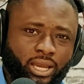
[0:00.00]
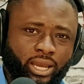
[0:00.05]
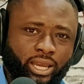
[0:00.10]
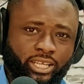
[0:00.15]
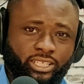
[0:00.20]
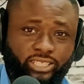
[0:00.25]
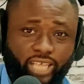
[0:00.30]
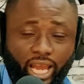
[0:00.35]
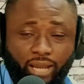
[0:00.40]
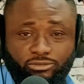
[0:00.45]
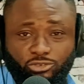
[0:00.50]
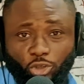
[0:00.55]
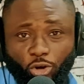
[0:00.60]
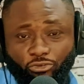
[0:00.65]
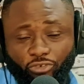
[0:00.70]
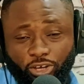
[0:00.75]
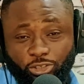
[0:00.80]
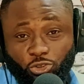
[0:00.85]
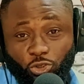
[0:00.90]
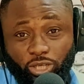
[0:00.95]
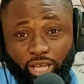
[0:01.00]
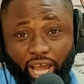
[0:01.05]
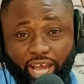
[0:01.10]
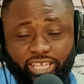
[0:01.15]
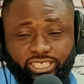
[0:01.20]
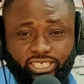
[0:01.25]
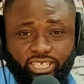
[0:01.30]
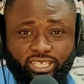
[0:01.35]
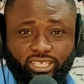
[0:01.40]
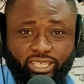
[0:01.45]
in terms of
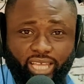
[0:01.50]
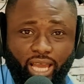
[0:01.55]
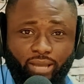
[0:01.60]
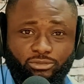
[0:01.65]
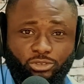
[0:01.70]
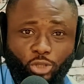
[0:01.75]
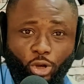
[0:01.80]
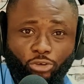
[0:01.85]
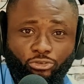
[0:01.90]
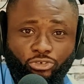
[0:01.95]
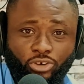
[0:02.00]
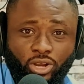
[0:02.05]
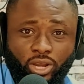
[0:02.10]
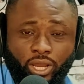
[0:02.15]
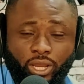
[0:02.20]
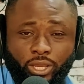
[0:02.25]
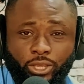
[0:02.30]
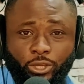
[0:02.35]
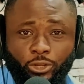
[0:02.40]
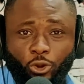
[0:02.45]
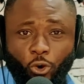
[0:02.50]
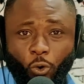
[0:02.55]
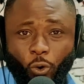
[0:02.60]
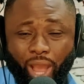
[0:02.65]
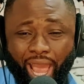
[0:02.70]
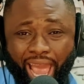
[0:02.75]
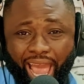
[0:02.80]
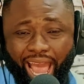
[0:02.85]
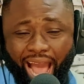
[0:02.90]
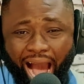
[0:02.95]
education, in terms of, you know,
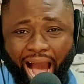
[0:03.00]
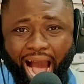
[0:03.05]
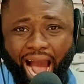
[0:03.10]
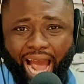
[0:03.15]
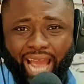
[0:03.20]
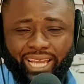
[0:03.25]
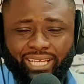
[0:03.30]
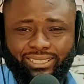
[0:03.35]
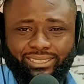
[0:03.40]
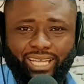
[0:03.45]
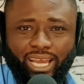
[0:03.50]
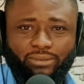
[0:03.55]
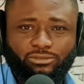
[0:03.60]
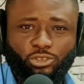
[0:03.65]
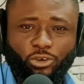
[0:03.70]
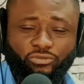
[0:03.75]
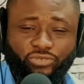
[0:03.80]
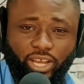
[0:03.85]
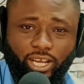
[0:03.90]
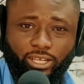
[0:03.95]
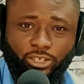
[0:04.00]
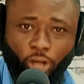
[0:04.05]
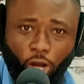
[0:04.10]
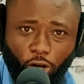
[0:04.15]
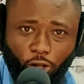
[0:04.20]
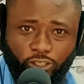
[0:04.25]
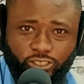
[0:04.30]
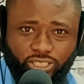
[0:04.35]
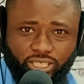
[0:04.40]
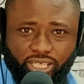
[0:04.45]
AI, in terms of
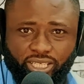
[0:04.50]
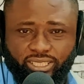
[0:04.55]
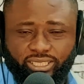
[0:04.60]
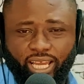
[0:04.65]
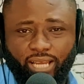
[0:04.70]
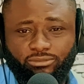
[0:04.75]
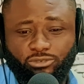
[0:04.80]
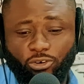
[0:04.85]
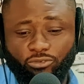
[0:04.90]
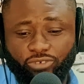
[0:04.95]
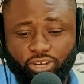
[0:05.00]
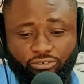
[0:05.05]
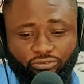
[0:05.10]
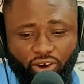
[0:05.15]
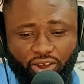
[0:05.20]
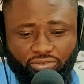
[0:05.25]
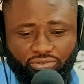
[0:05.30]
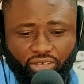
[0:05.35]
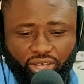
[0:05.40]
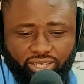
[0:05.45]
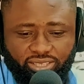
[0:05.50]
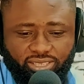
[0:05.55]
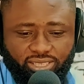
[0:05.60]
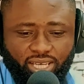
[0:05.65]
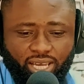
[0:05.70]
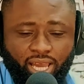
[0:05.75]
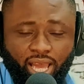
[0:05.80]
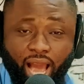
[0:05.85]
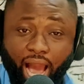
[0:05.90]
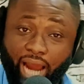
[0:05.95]
technology, in terms of different
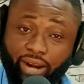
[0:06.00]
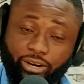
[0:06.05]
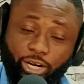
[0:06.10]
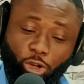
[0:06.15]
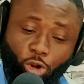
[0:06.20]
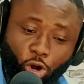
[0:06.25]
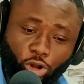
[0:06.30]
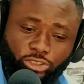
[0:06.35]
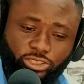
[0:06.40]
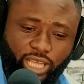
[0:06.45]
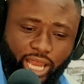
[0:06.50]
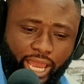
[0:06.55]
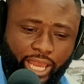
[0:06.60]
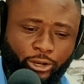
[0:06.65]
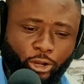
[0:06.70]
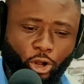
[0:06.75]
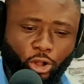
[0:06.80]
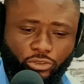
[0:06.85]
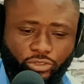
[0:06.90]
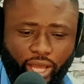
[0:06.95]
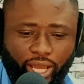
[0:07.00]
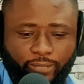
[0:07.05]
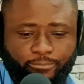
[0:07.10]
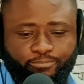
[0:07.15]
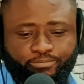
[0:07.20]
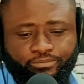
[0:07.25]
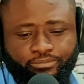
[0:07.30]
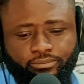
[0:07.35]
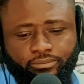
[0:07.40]
things, agriculture and all that,